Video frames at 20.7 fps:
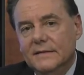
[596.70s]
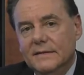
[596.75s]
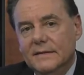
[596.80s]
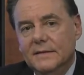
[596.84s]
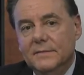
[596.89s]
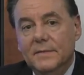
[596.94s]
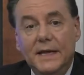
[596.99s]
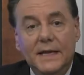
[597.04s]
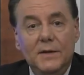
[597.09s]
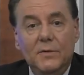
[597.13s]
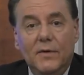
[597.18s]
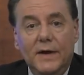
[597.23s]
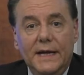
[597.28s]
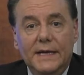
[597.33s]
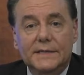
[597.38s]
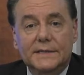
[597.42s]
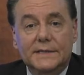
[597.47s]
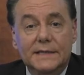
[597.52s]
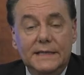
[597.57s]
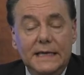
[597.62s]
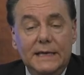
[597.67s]
In many
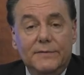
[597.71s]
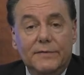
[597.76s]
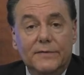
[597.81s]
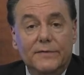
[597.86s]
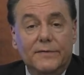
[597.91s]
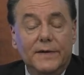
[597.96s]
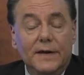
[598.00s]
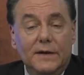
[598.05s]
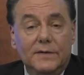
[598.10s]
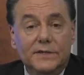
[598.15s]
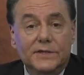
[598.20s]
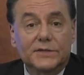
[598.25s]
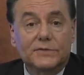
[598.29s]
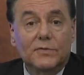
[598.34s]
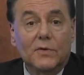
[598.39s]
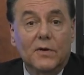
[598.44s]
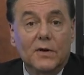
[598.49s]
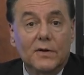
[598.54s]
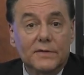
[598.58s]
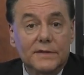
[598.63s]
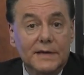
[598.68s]
ways, the need for fair is
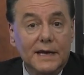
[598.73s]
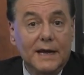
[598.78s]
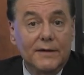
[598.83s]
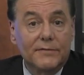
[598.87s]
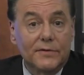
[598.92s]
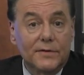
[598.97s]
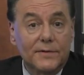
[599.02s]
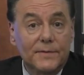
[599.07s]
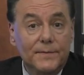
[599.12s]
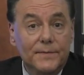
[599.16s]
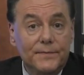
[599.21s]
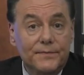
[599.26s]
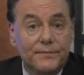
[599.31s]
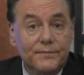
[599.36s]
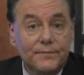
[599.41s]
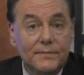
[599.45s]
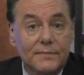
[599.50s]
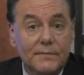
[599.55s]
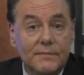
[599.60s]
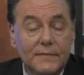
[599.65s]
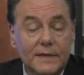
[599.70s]
stronger than ever.
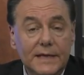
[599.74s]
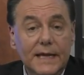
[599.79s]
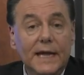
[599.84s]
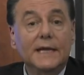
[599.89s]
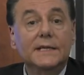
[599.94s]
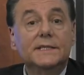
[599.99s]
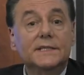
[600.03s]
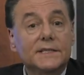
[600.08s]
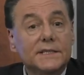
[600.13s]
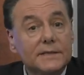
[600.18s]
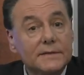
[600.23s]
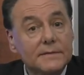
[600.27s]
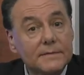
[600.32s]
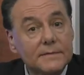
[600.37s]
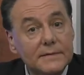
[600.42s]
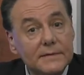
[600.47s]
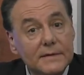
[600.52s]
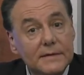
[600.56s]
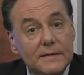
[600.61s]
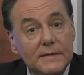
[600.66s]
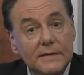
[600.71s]
Yes,
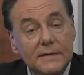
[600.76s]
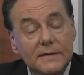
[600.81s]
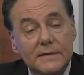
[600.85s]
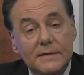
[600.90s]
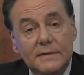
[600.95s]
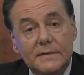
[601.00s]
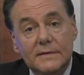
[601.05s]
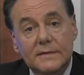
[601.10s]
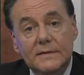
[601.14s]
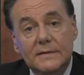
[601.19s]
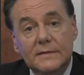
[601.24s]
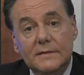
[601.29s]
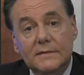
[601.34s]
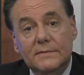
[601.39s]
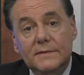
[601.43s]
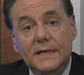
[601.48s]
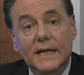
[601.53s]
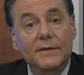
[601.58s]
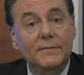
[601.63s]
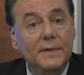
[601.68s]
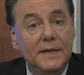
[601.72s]

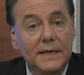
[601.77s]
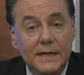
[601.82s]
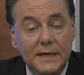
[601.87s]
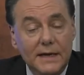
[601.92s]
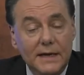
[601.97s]
we have many